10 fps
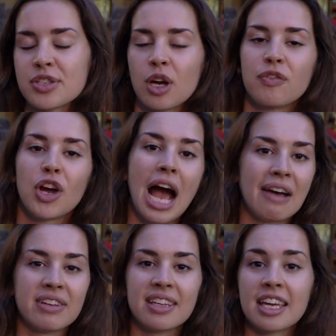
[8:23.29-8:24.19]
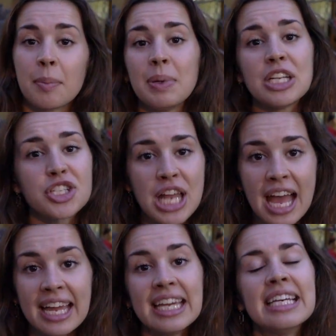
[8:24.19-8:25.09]
So if you're having like a beach
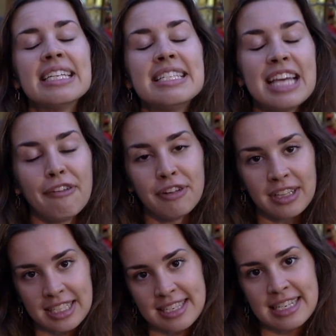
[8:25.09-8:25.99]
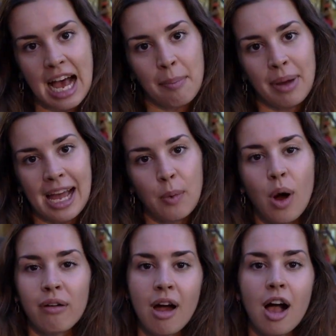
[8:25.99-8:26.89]
day, definitely stop by
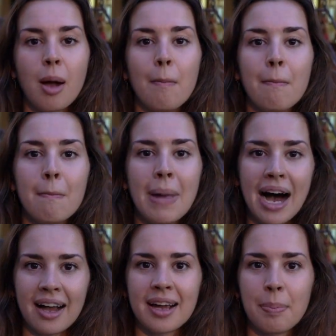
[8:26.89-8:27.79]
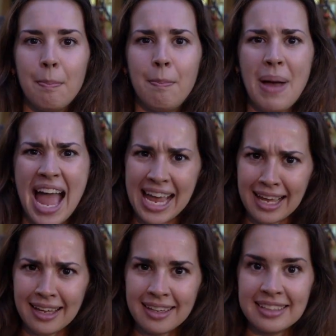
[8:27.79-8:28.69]
Warung
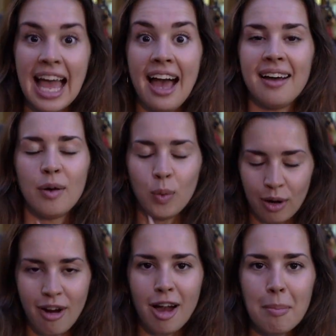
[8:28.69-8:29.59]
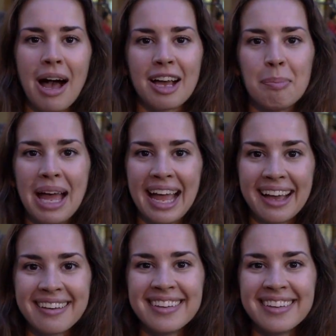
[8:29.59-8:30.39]
Mukbang. Yeah, Warung Mukbang.